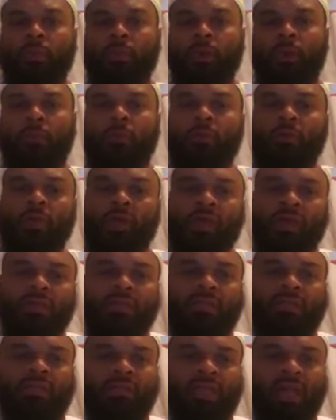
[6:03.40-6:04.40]
upon the
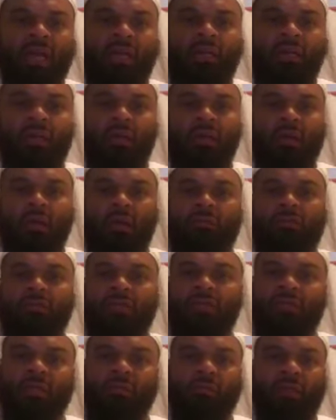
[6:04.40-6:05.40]
understanding of
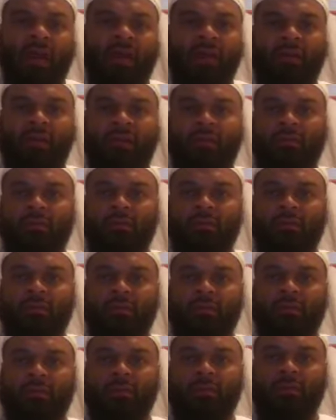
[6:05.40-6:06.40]
his companions,
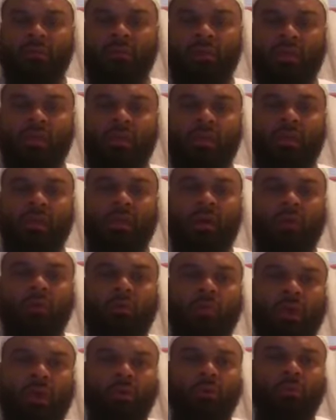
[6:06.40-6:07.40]

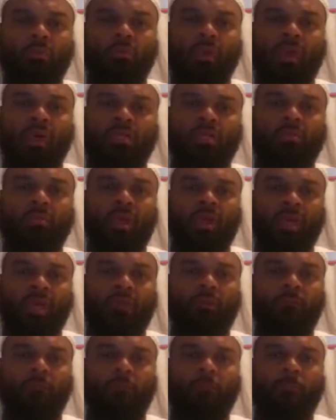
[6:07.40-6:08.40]
radiyallahu anhum
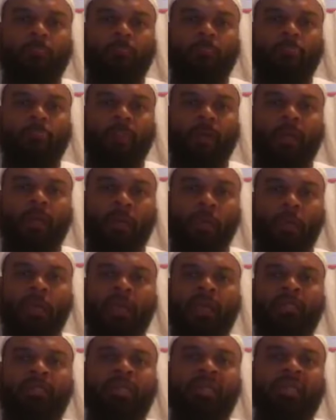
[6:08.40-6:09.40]
ajma'in,
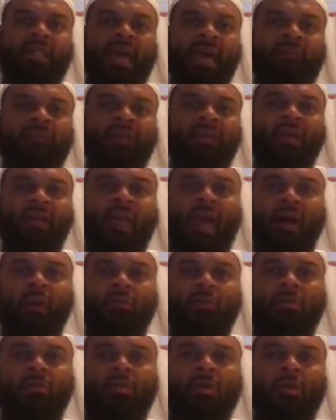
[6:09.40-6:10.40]
and to navigate
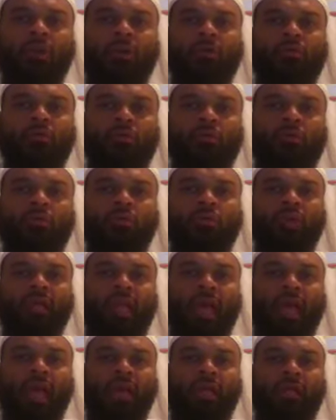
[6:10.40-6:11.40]
ourselves through the
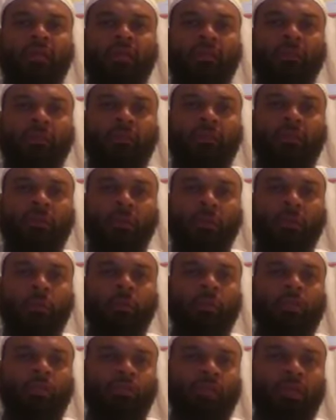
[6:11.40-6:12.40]
land
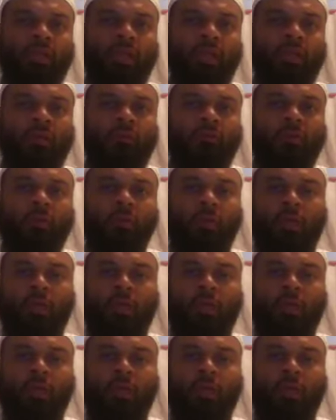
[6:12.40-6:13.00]
which we live,